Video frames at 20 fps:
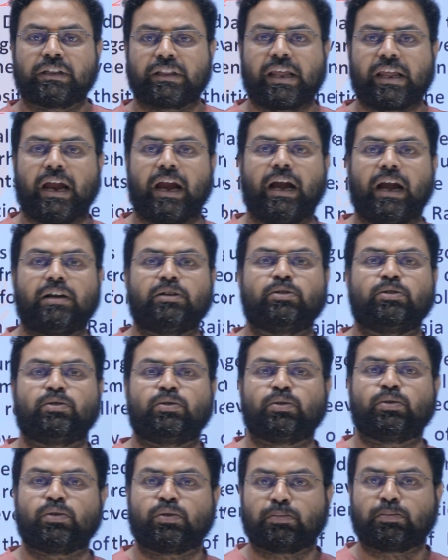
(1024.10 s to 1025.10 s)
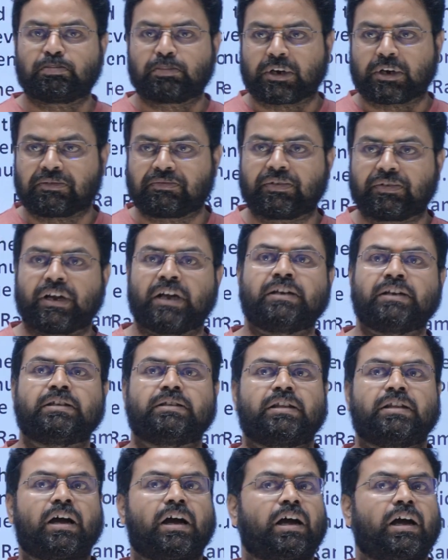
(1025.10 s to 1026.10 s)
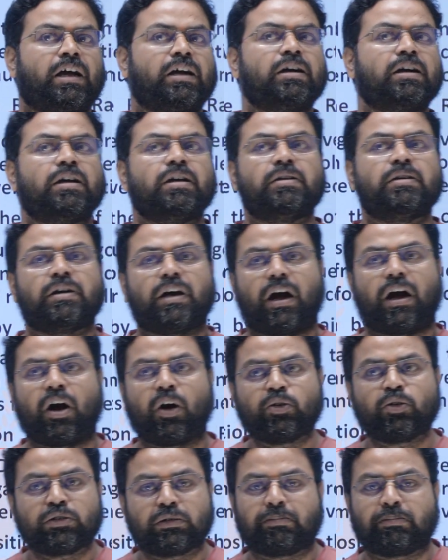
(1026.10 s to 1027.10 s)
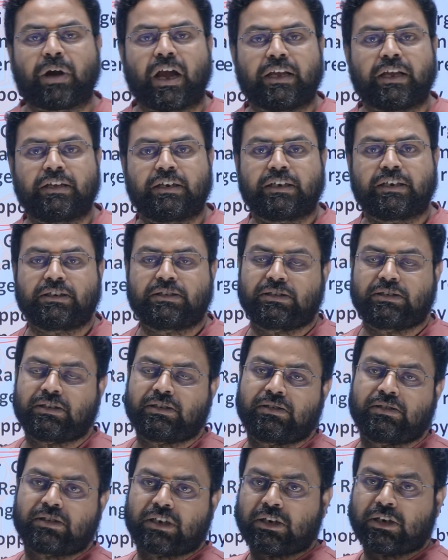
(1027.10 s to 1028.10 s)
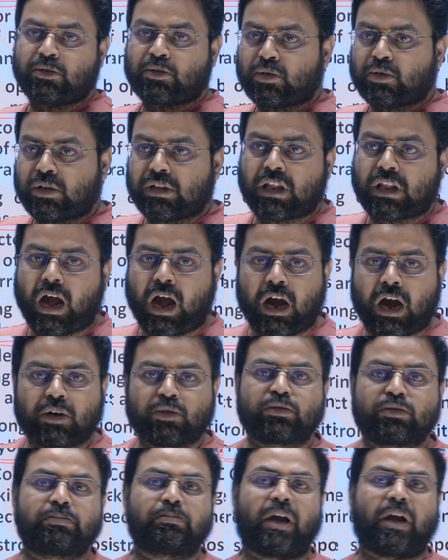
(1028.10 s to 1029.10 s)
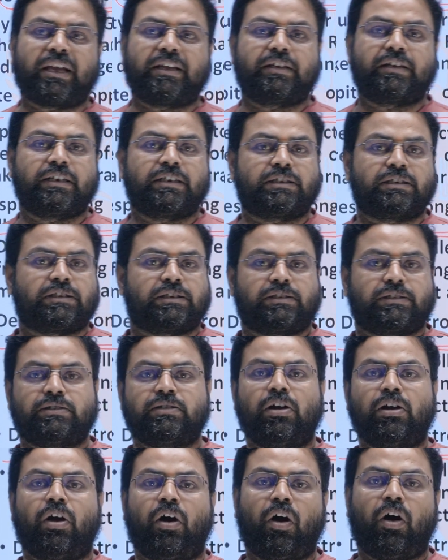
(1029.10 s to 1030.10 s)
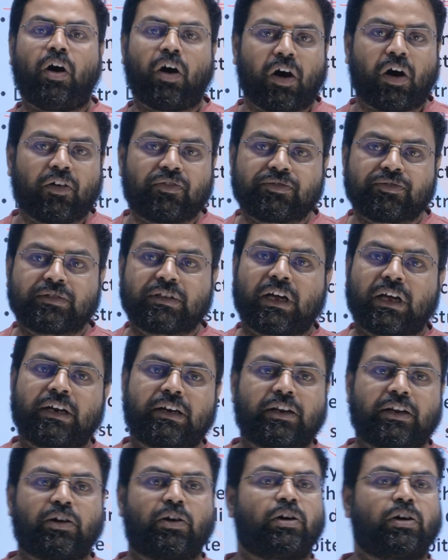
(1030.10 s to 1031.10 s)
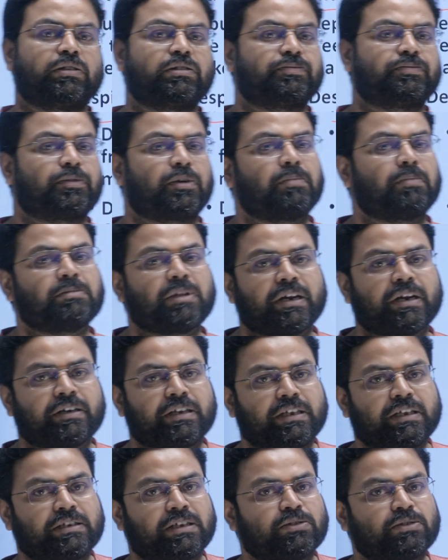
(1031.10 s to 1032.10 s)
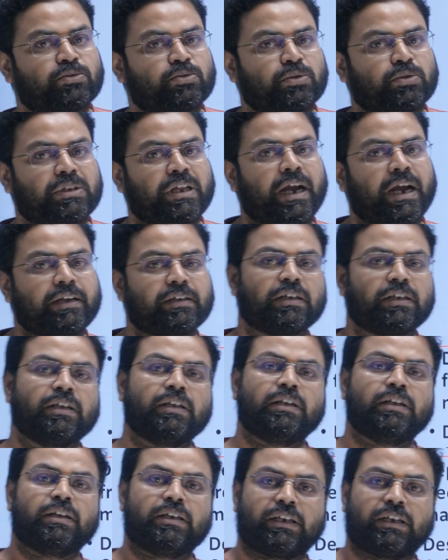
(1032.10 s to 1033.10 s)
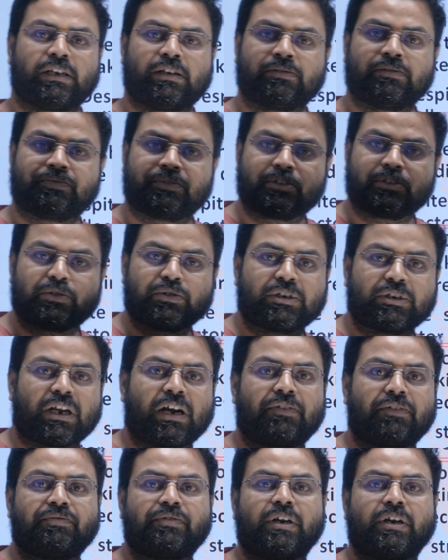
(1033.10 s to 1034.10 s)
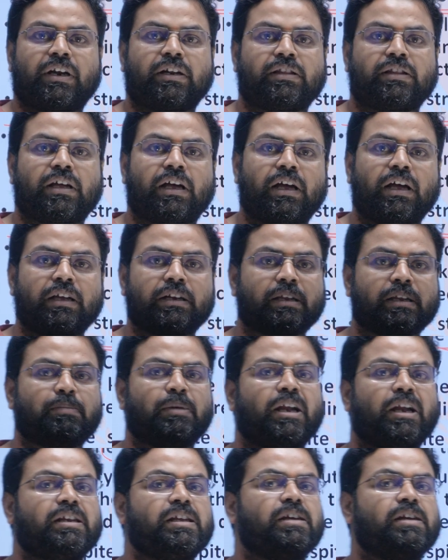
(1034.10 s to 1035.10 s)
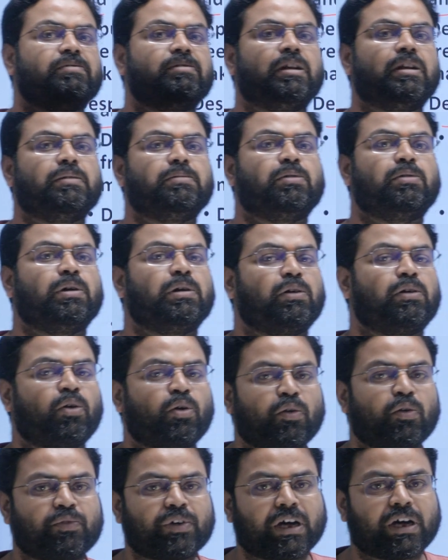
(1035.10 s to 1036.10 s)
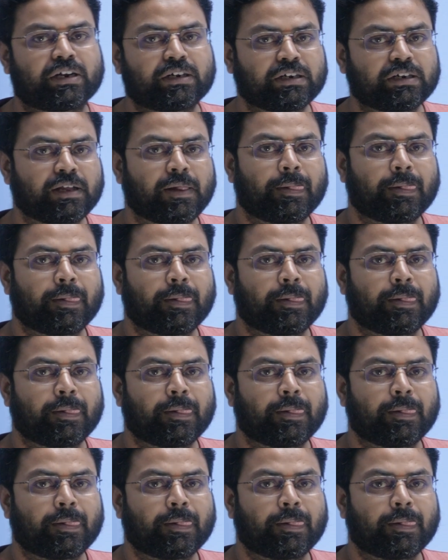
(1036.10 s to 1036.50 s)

they had to prevent the out-migration, control the out-migration of the Revolts from the region, so that in future, after the rebellion will be over,